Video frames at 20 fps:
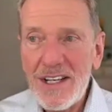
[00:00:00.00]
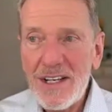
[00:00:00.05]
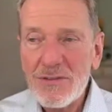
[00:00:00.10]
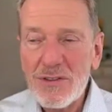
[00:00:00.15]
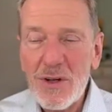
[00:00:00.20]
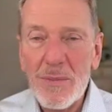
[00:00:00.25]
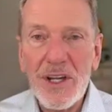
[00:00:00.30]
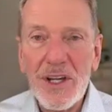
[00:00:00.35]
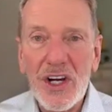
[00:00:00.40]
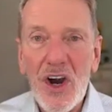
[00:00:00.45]

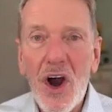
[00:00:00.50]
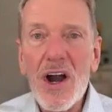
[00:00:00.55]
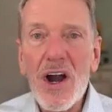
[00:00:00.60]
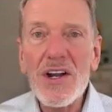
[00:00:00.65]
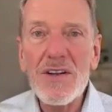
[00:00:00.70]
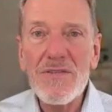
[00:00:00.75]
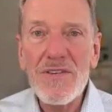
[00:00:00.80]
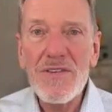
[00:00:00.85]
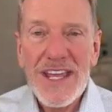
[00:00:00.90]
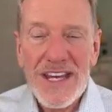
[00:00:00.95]
from the
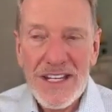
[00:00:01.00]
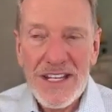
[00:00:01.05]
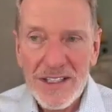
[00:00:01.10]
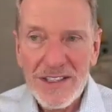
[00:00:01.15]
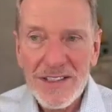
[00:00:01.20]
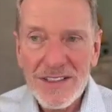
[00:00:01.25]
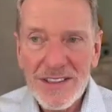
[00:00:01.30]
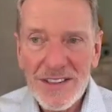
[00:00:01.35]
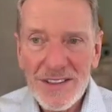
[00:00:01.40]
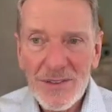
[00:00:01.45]
Garden of
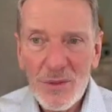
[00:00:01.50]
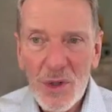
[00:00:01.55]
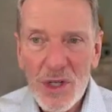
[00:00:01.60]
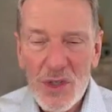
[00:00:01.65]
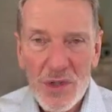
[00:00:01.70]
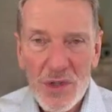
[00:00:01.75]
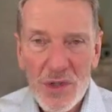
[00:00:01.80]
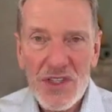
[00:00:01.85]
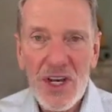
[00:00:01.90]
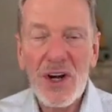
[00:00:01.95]
Eden,
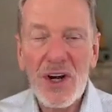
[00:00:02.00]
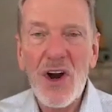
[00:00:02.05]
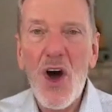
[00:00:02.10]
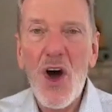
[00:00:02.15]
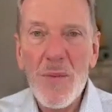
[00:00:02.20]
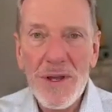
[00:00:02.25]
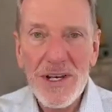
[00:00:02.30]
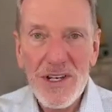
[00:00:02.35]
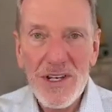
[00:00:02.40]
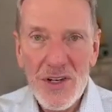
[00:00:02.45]
which was their
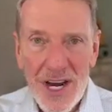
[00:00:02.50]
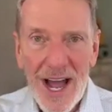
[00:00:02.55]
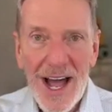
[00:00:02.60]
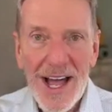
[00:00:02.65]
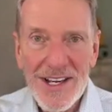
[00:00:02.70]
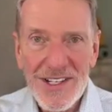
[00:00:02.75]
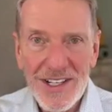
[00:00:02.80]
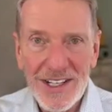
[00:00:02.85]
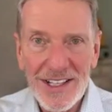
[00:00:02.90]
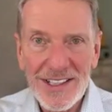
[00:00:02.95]
home in
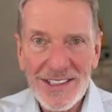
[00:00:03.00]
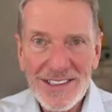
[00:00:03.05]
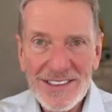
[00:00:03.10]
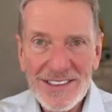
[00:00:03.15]
Uganda,